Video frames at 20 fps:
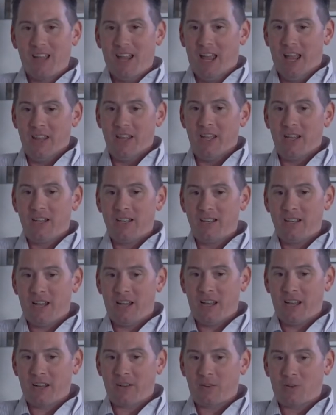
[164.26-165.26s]
And then
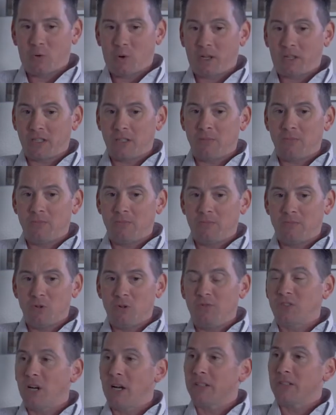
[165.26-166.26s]
uh, quickly
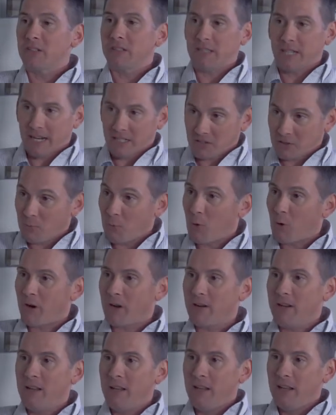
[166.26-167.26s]
moved on to tech
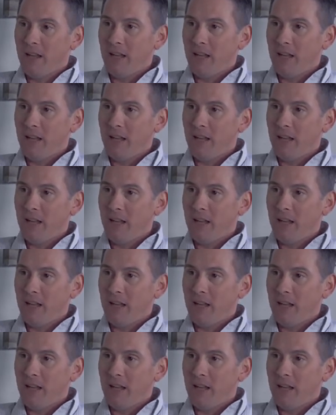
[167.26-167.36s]
support,